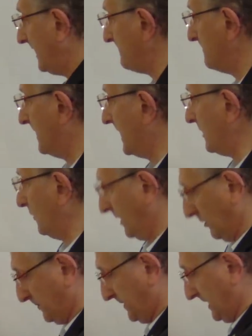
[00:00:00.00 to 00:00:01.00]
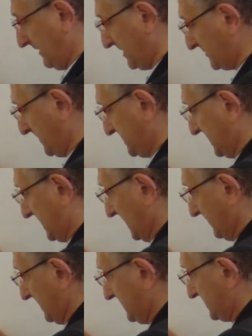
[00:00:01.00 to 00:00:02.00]
It might well be, in this
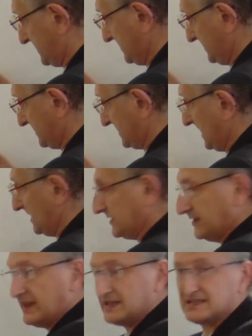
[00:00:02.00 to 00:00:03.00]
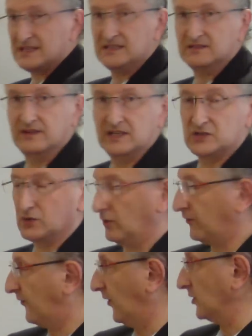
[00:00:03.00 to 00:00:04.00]
particular instance, that this individual
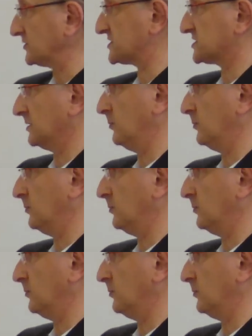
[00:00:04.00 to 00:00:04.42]
falls